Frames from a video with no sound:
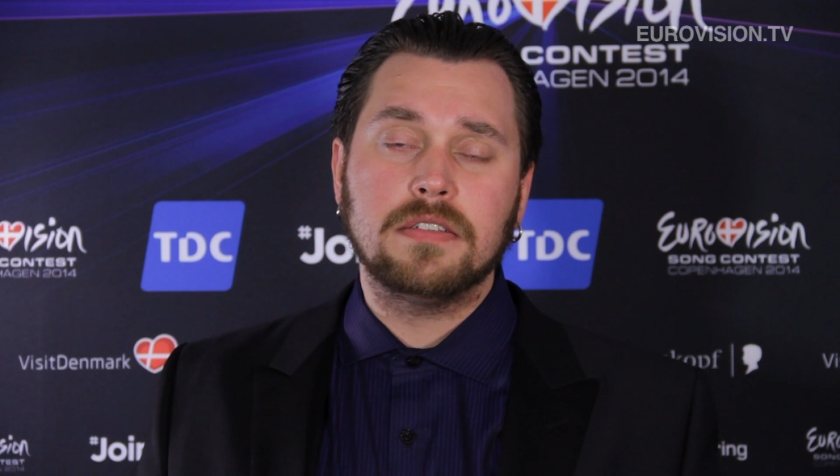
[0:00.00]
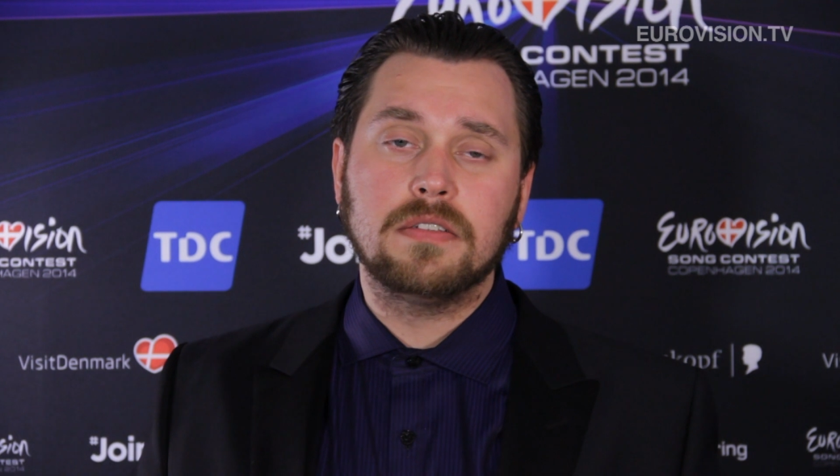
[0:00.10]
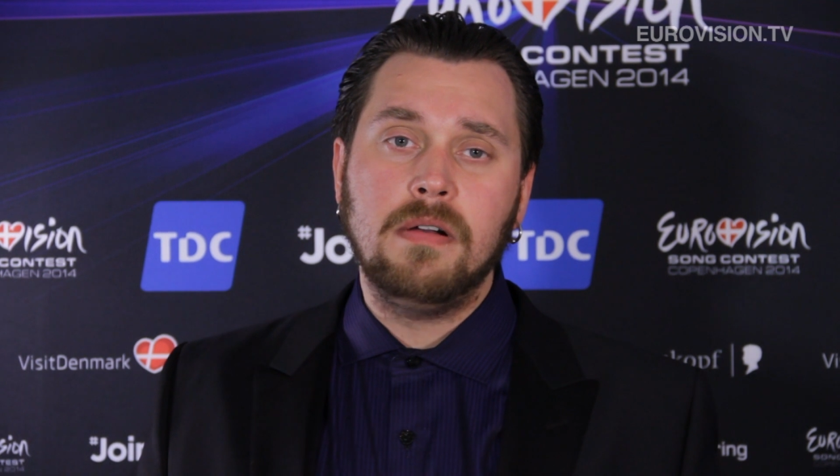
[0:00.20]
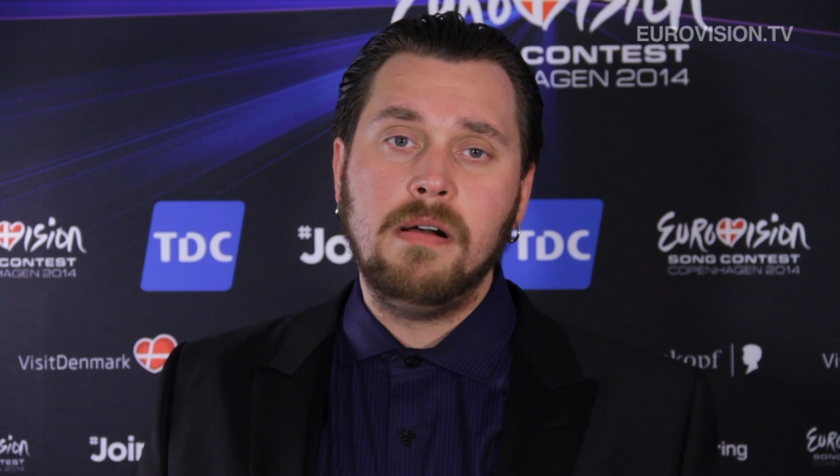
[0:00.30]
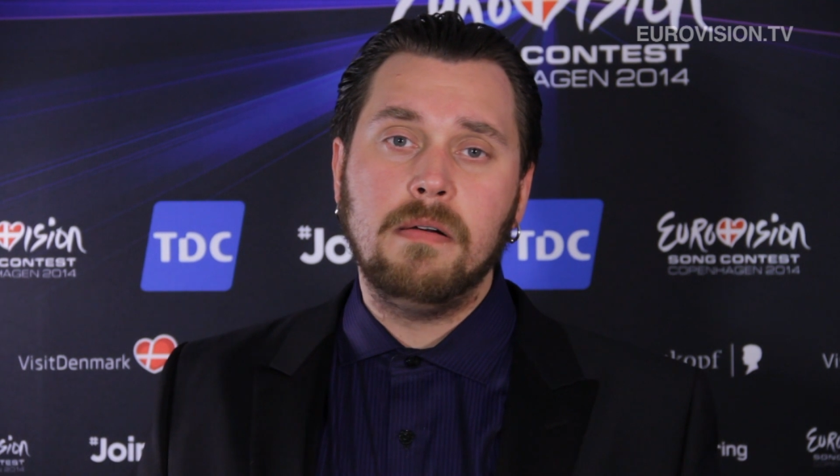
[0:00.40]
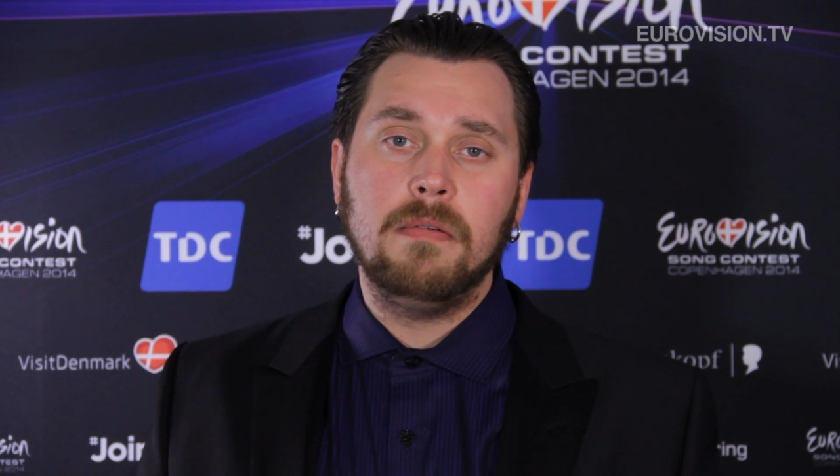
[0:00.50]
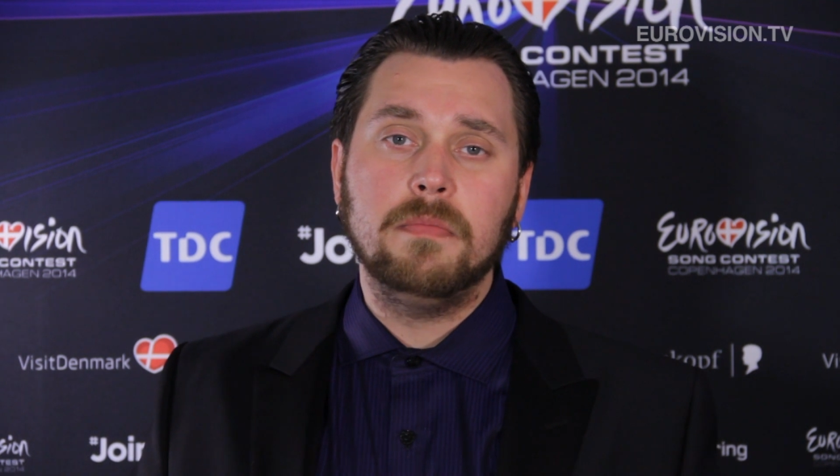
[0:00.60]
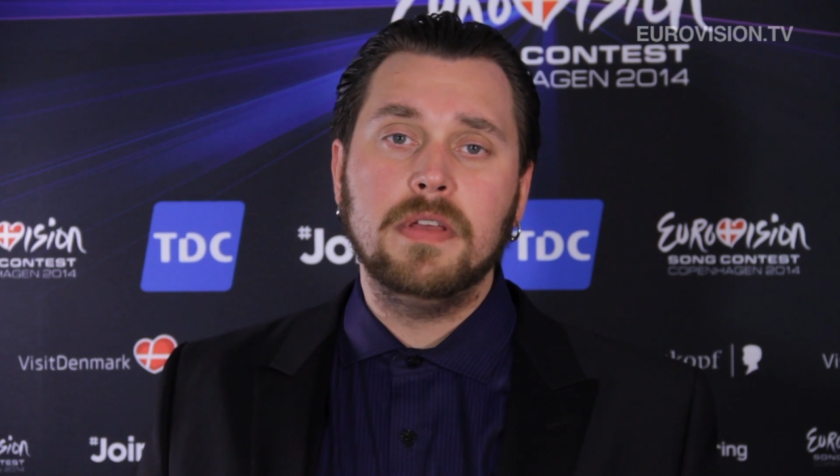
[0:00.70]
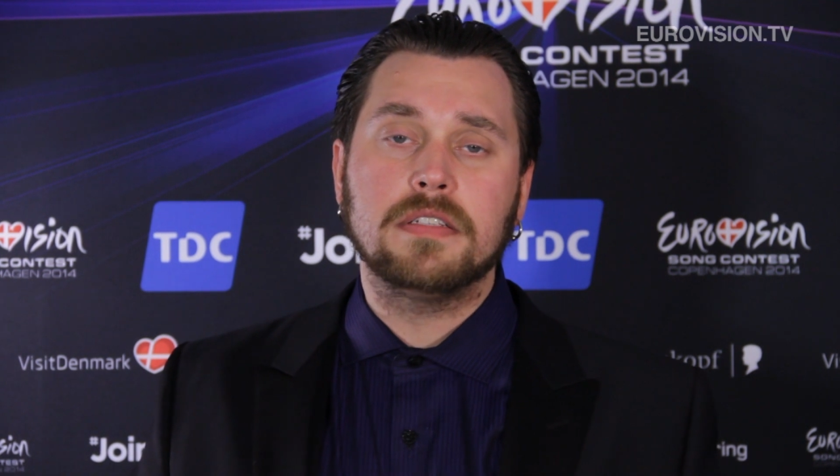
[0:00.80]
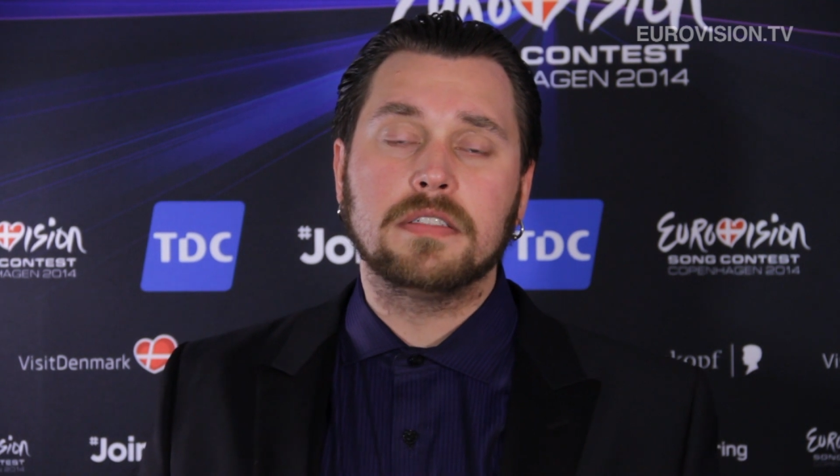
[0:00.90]

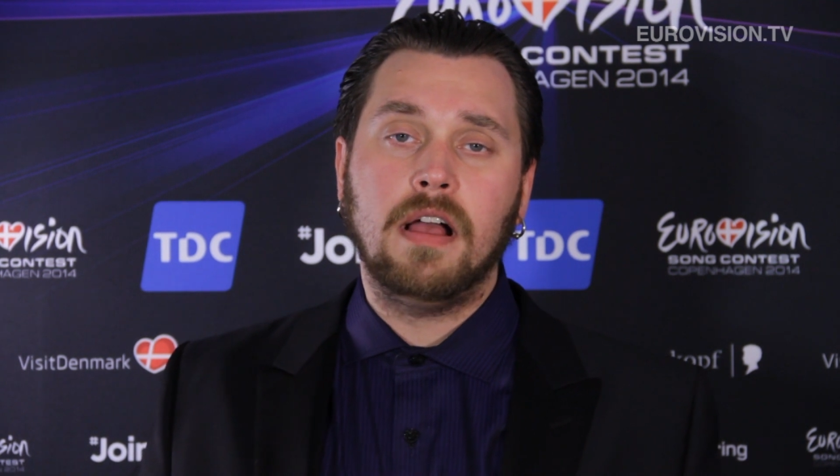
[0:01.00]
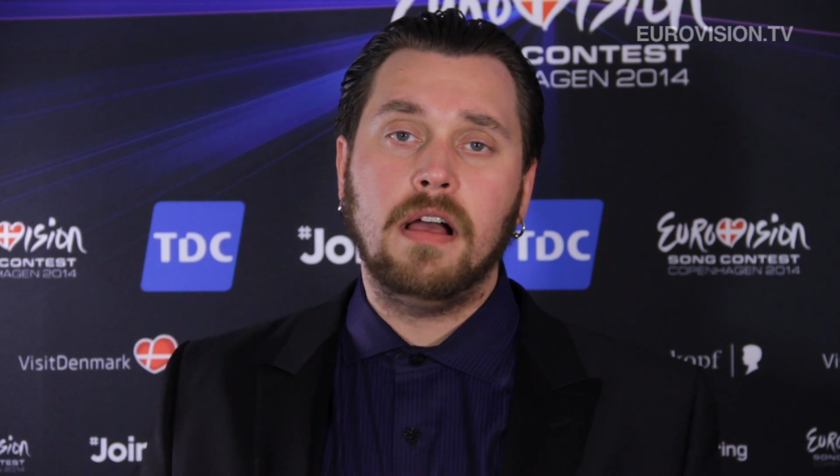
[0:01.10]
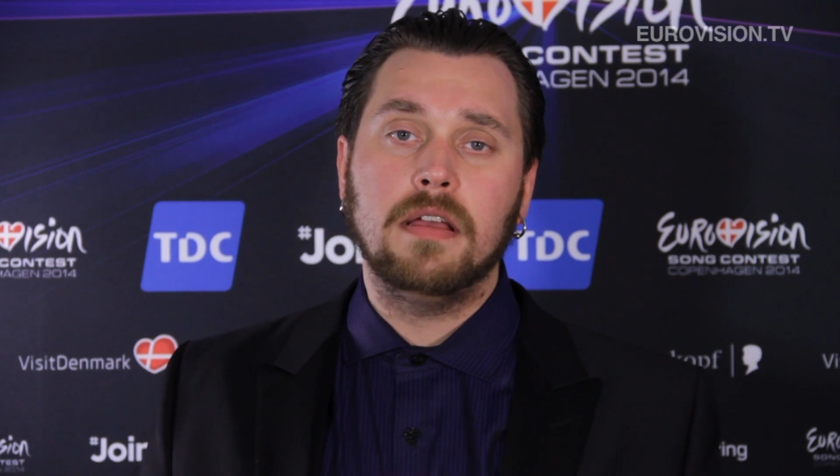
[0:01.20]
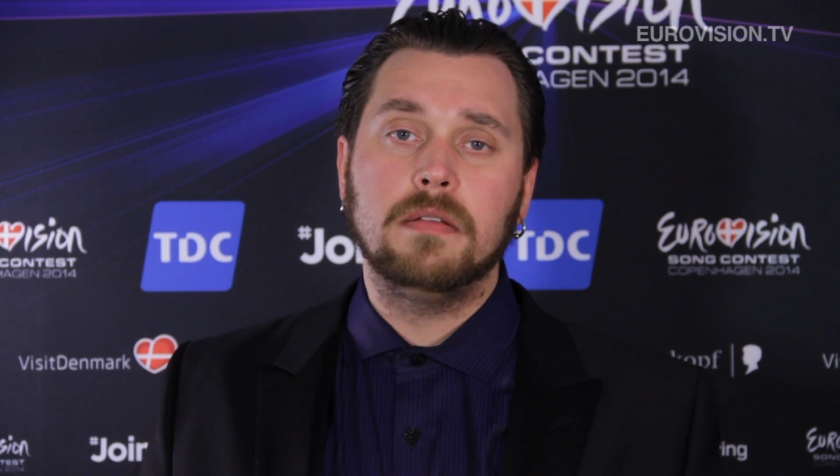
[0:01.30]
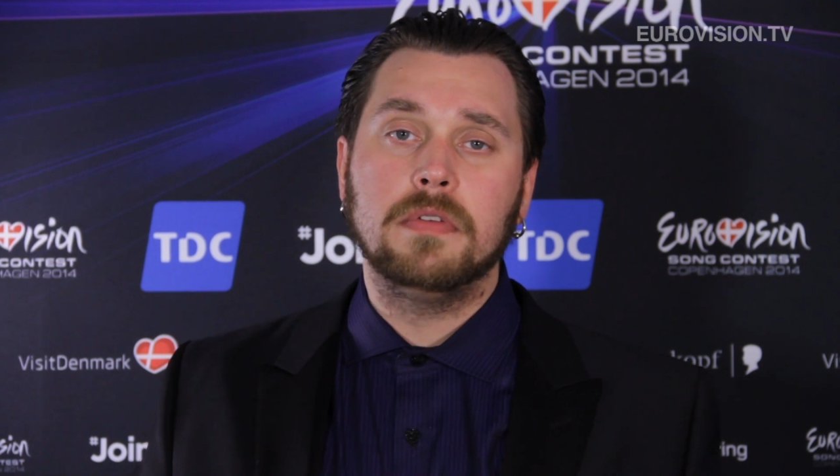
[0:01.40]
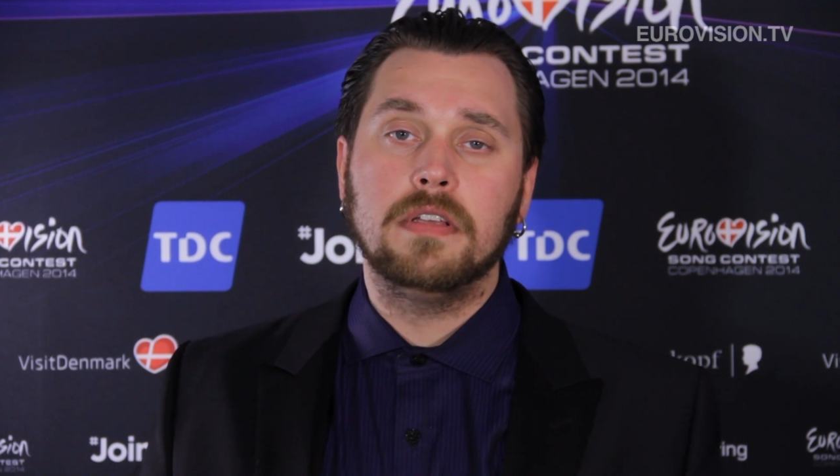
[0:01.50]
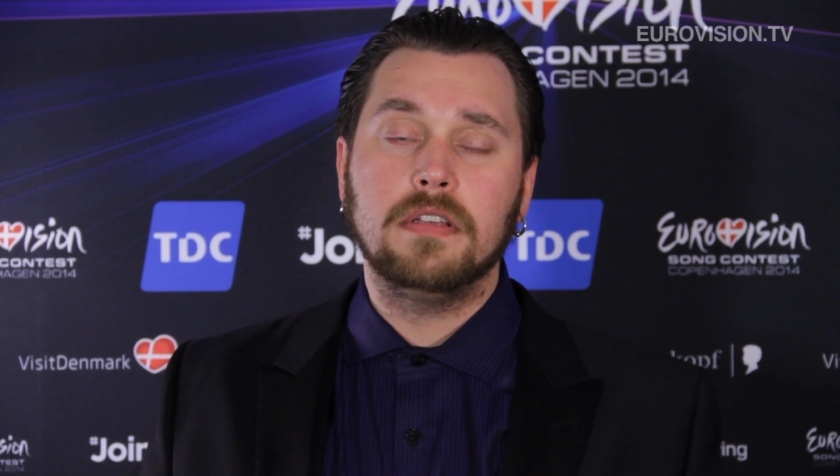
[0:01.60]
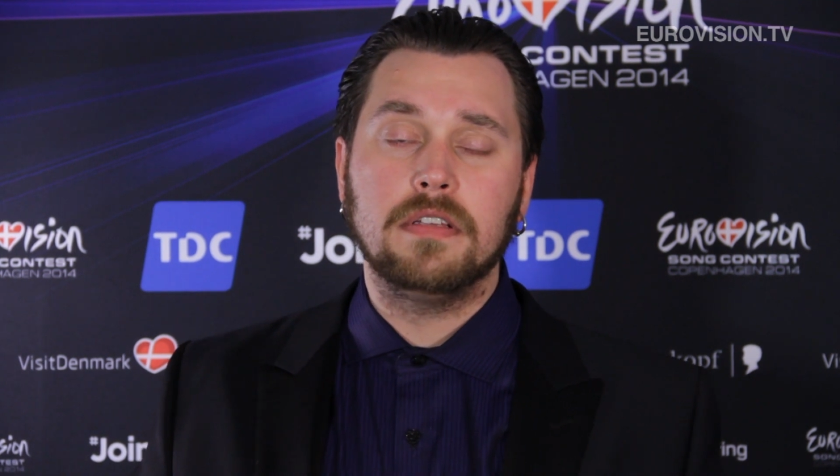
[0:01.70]
storm inside me,